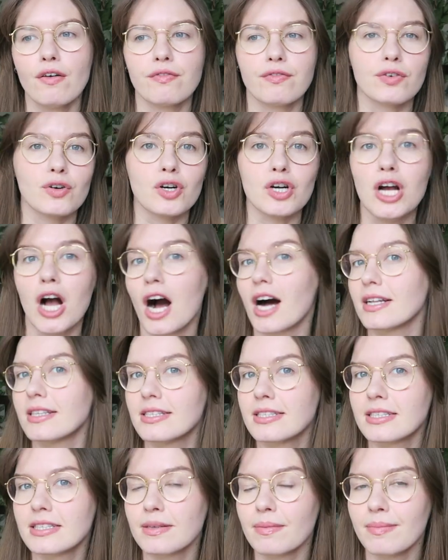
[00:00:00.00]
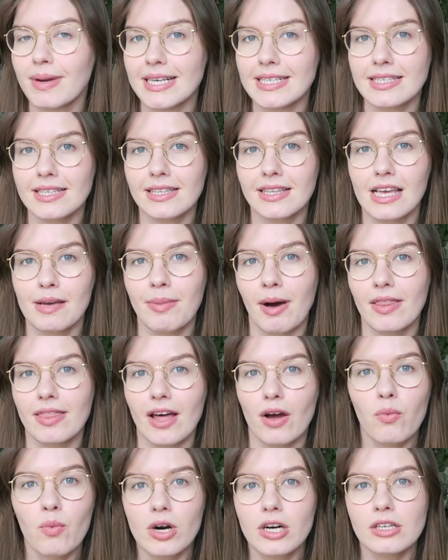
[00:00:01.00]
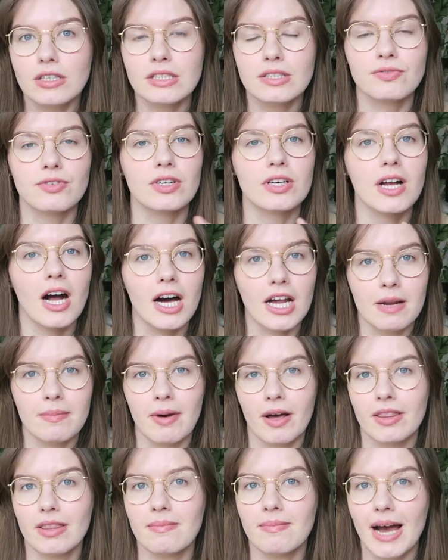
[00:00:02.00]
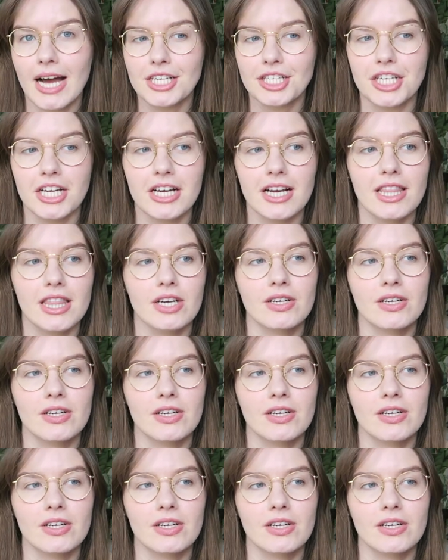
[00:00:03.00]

forgot basically about that world, forgot about the magic.